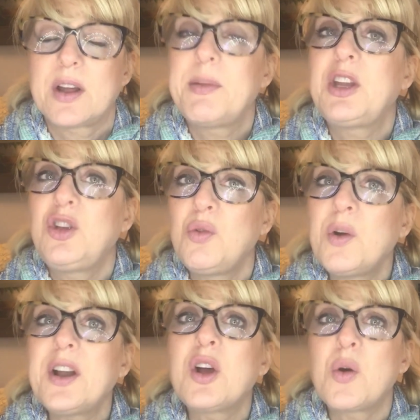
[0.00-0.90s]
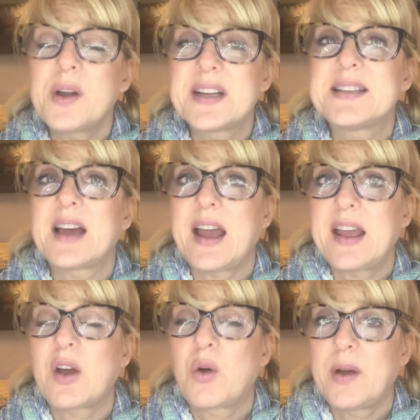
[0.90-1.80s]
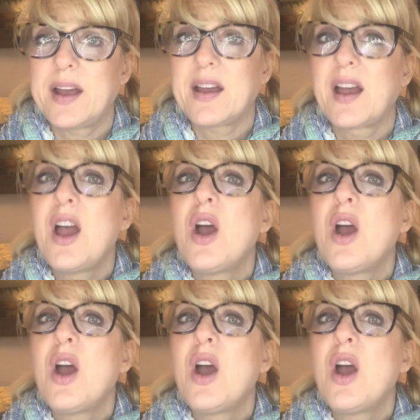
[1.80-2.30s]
I mean, you want to go on a diet quick,